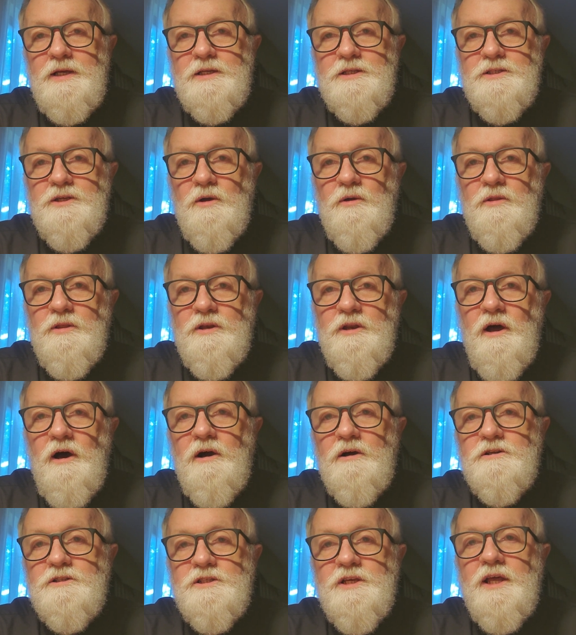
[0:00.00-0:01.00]
So the
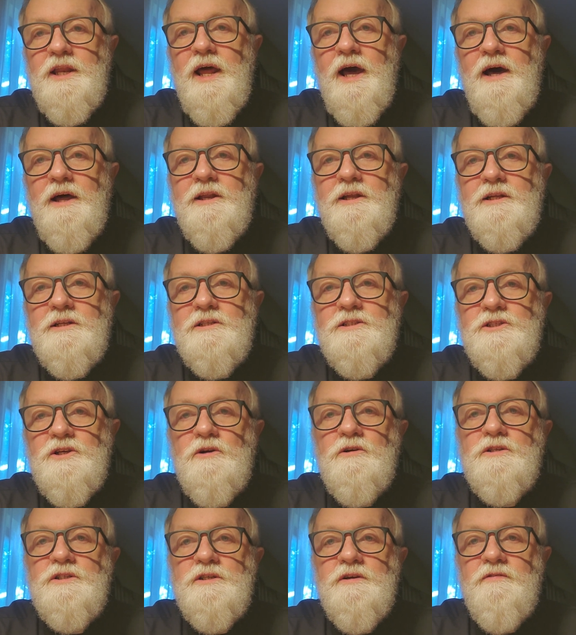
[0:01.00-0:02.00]
dog set out in
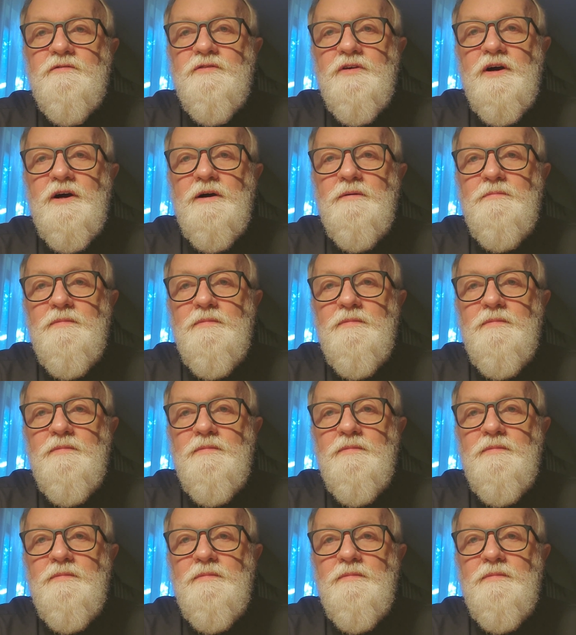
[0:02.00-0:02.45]
search of uh,